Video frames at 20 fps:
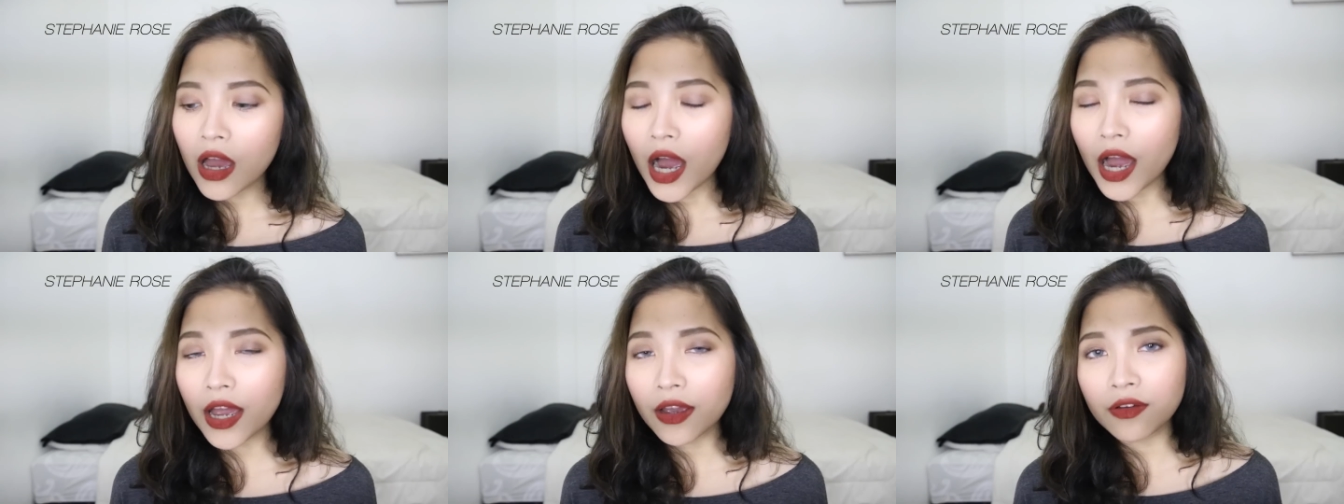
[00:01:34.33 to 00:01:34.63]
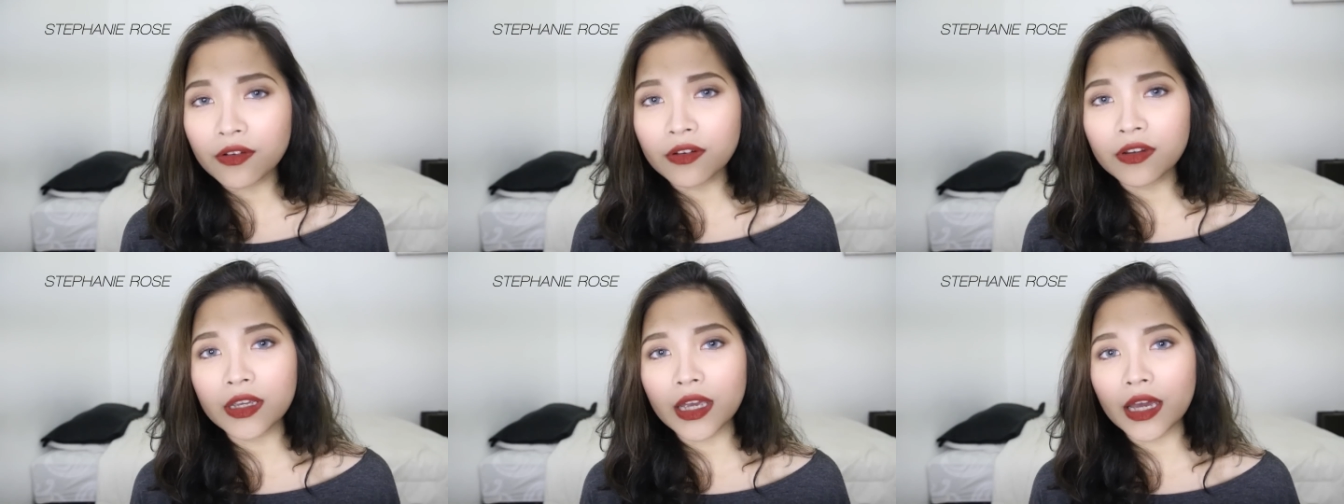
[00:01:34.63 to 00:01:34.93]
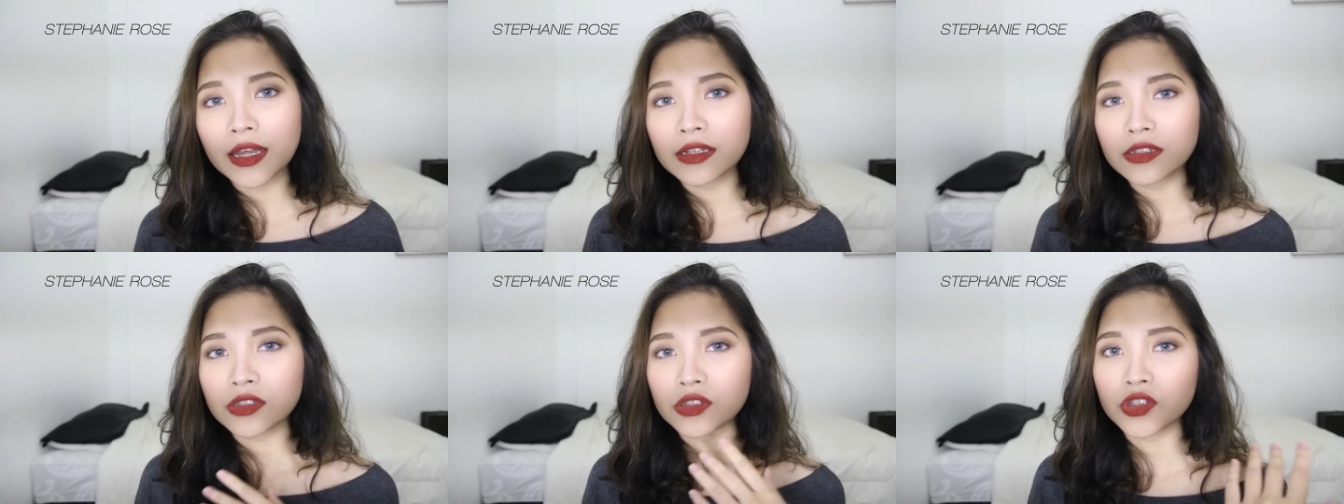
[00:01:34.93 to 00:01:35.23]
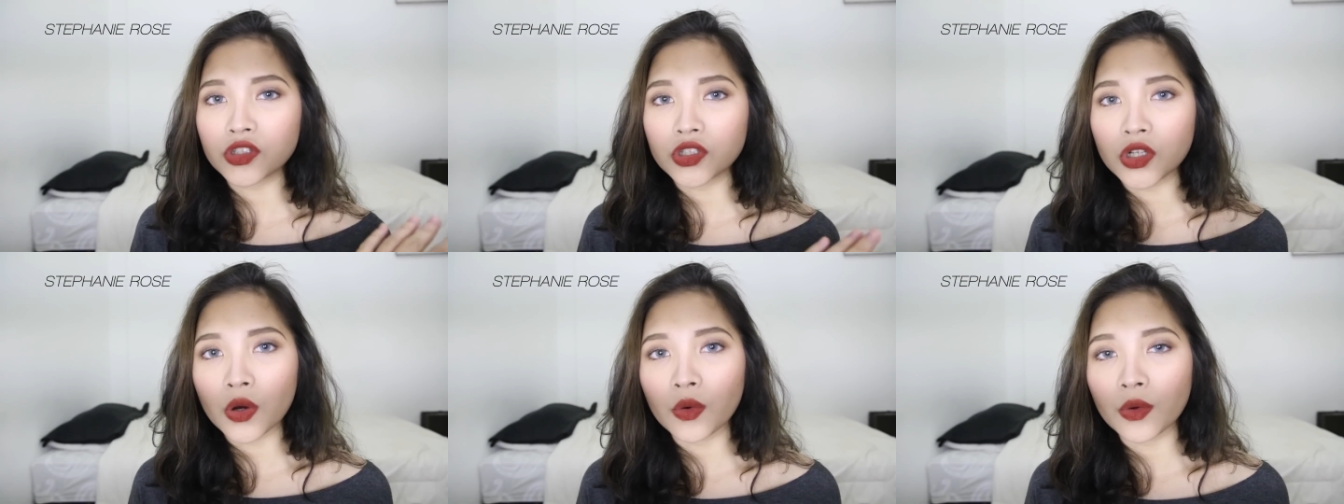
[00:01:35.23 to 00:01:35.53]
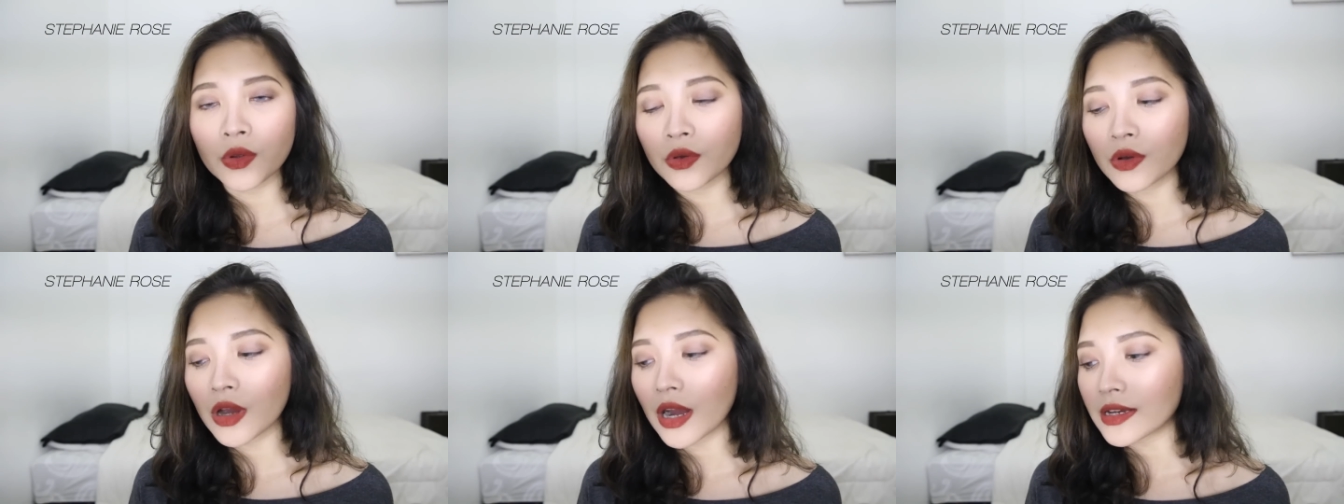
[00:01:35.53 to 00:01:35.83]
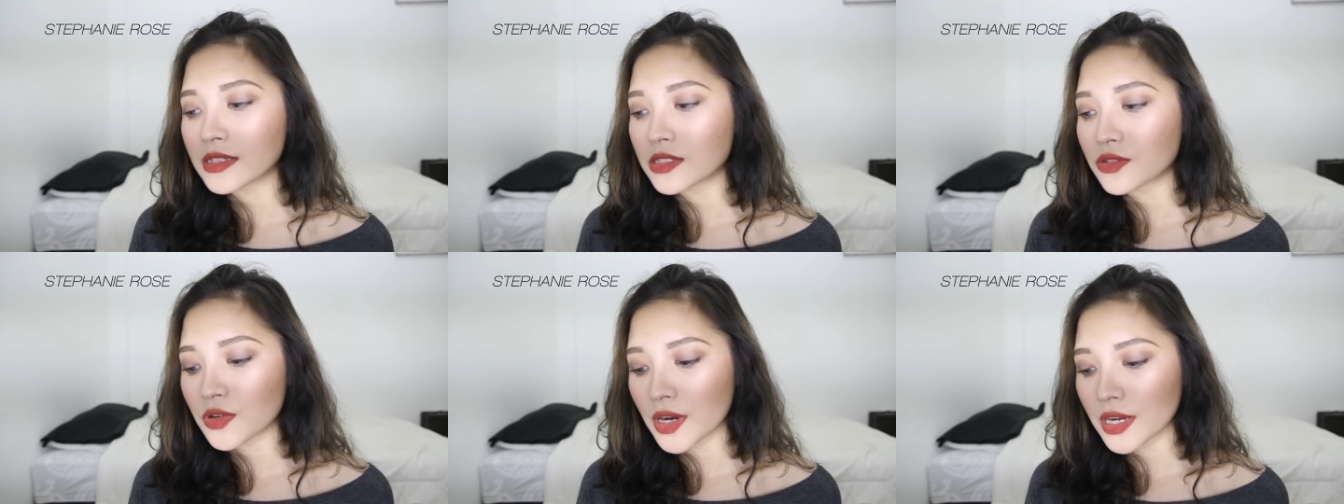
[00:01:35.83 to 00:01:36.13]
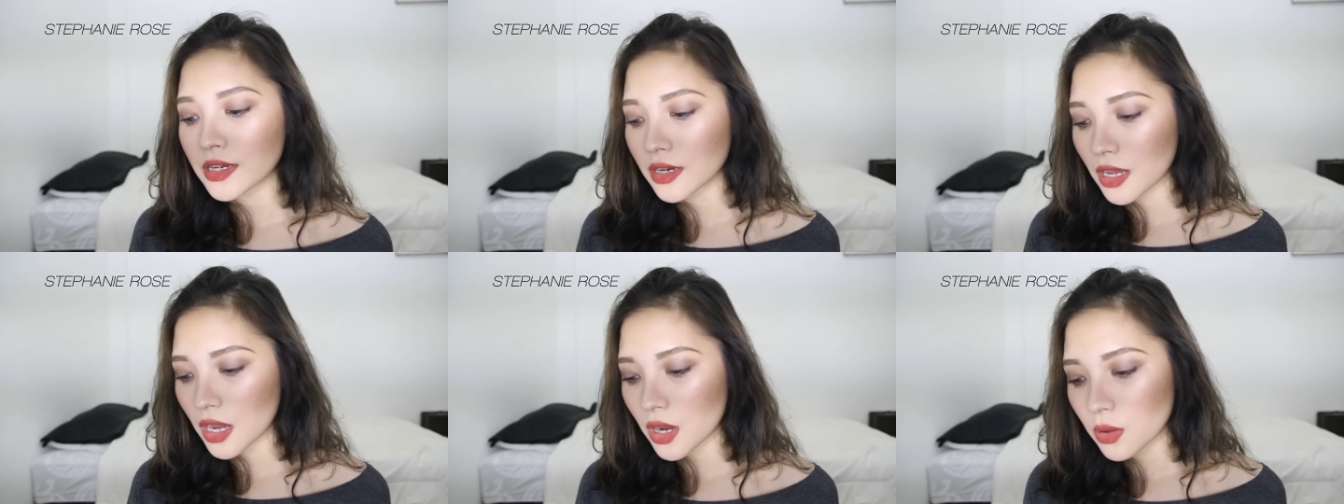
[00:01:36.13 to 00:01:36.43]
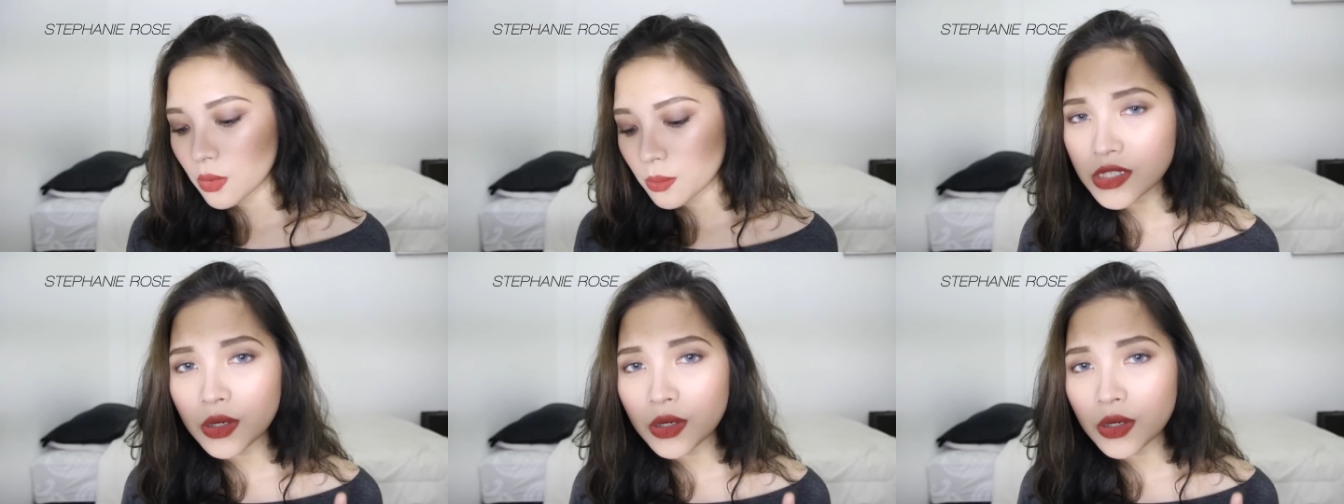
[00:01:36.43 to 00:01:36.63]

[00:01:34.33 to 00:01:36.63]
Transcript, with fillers: I couldn't get it to show you guys right now.